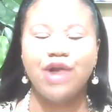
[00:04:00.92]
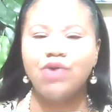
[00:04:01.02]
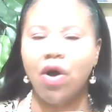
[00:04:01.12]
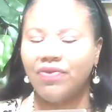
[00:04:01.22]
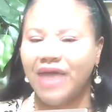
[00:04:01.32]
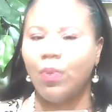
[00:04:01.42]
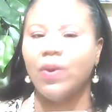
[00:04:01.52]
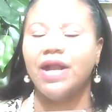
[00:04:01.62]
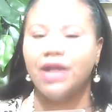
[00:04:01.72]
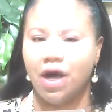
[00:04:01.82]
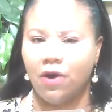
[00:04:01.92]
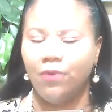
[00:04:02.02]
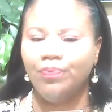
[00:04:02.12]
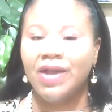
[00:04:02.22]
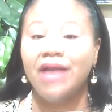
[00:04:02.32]
and know that we
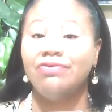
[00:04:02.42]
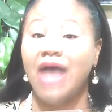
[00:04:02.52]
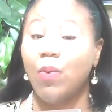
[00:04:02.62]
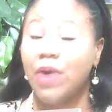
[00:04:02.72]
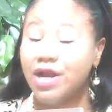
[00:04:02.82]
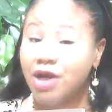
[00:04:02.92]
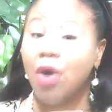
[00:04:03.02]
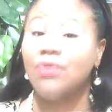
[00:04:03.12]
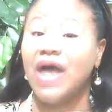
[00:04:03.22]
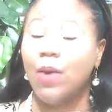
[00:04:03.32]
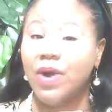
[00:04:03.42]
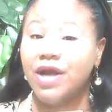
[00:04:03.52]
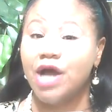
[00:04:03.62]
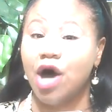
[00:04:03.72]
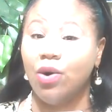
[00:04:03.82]
know that we know that
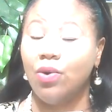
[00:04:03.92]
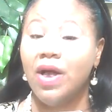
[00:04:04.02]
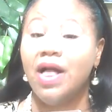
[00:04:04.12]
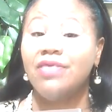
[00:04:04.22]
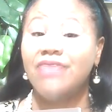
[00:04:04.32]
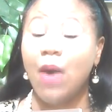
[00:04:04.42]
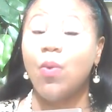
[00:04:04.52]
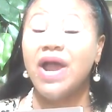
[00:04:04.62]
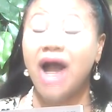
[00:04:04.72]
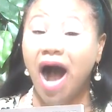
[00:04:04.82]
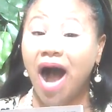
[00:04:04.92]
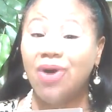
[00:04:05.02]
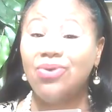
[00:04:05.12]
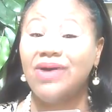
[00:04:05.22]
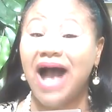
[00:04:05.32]
we know that we
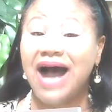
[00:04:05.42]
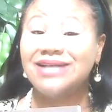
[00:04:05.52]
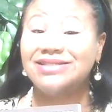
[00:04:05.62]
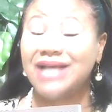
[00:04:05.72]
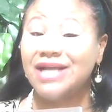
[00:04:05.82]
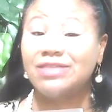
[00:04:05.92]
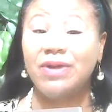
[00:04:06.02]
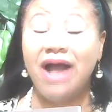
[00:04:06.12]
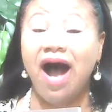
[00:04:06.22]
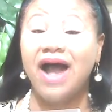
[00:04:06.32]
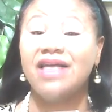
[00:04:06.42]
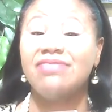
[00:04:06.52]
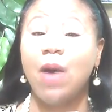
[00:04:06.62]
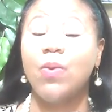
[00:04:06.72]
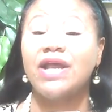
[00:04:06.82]
are who God says we are,
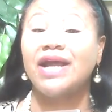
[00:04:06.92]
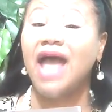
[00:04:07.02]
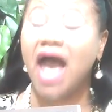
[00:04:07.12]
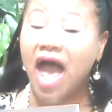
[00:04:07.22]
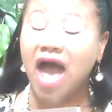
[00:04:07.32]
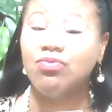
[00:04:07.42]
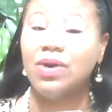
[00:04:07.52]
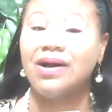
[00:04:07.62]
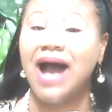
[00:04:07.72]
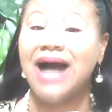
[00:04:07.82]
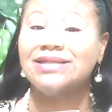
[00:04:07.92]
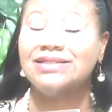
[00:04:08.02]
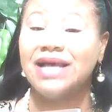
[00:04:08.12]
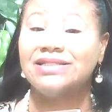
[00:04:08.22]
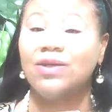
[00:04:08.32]
and that we can have what God
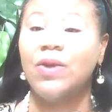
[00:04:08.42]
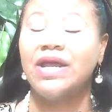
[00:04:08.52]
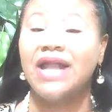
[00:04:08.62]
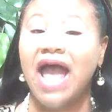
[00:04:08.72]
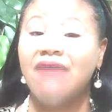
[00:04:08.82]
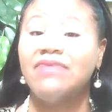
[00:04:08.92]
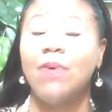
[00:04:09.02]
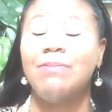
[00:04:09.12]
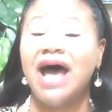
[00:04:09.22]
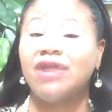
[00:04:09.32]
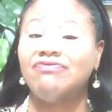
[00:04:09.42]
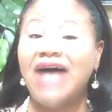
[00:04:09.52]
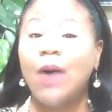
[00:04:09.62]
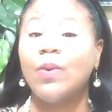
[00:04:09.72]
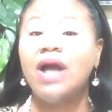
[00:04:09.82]
says that we can have. That matter of
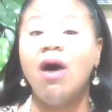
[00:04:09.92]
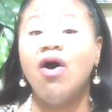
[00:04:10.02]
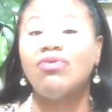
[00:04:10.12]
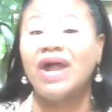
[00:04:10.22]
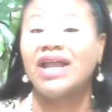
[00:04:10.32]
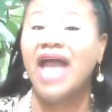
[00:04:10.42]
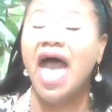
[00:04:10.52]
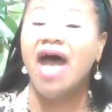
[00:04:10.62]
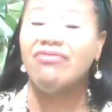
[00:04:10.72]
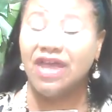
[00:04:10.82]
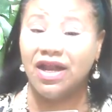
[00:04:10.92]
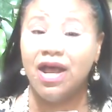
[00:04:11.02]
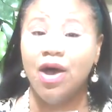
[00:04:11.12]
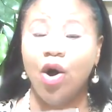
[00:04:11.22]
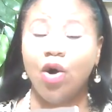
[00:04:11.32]
fact, we already have it
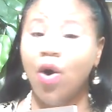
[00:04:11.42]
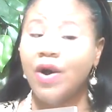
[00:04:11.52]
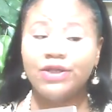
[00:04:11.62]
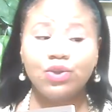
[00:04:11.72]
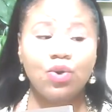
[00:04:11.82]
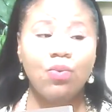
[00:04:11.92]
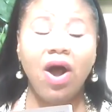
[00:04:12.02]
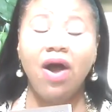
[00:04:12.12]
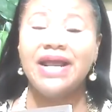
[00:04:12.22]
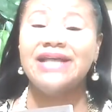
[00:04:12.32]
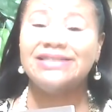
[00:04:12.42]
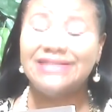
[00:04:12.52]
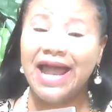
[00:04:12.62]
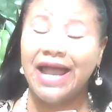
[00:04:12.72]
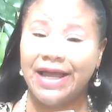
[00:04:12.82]
according to the word. He
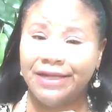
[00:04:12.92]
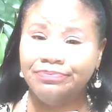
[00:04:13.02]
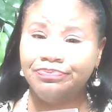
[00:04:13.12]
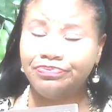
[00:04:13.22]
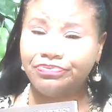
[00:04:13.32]
said